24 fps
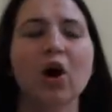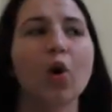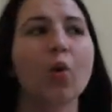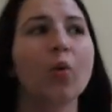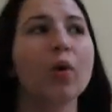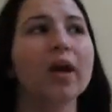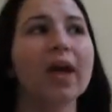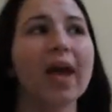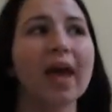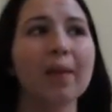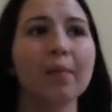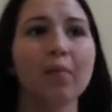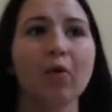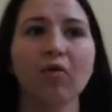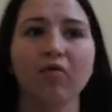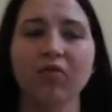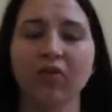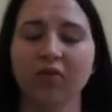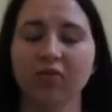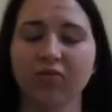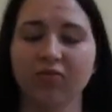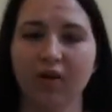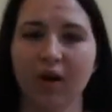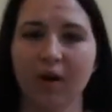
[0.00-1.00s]
We came
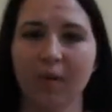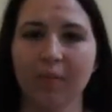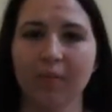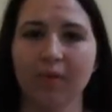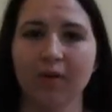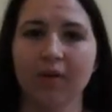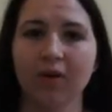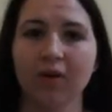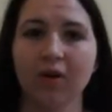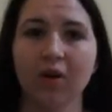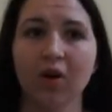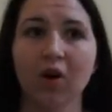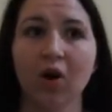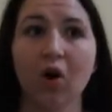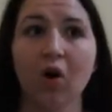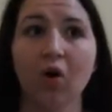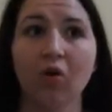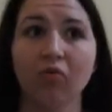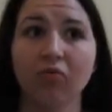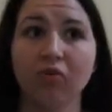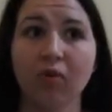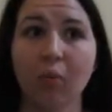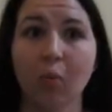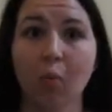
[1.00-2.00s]
over from
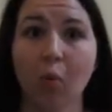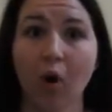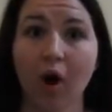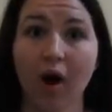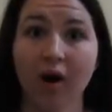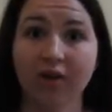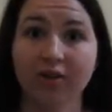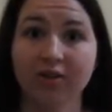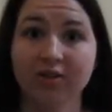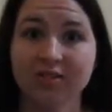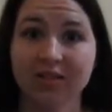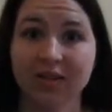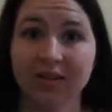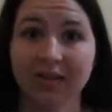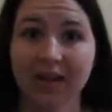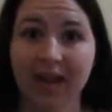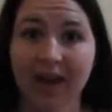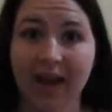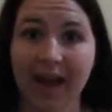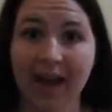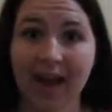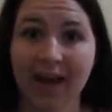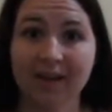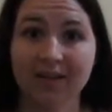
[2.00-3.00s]
water to
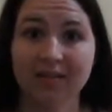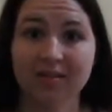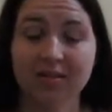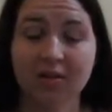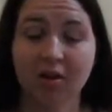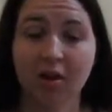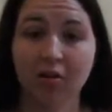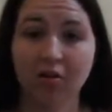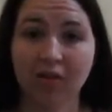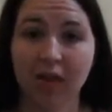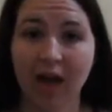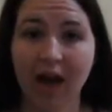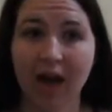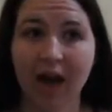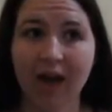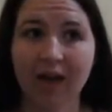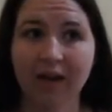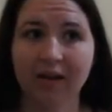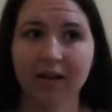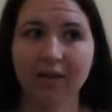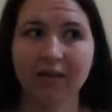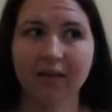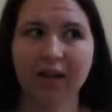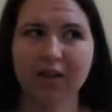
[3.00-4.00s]
land a lot,